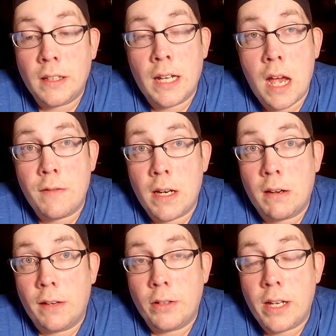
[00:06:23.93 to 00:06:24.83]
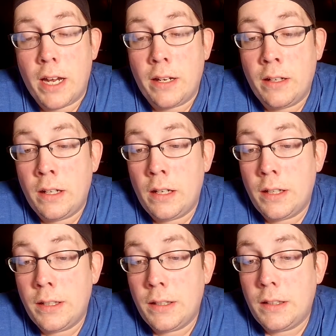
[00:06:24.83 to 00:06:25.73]
a half an hour every day.
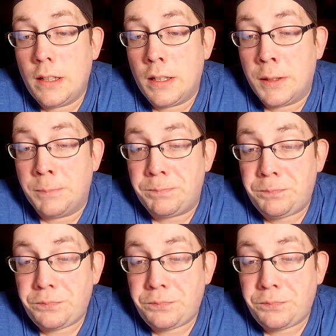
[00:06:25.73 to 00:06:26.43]
Alright,